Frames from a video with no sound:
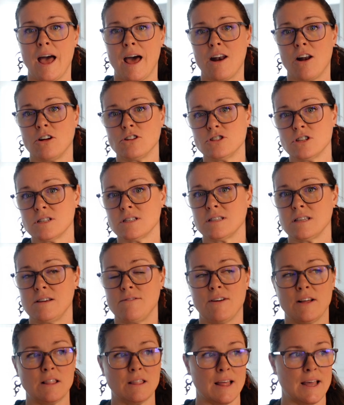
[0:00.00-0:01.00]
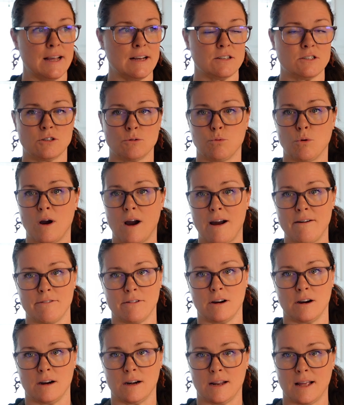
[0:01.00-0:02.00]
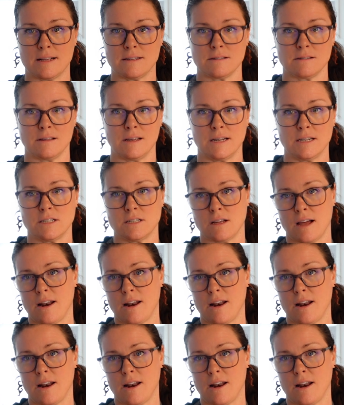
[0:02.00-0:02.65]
and I'll just leave it linked wherever it gets linked.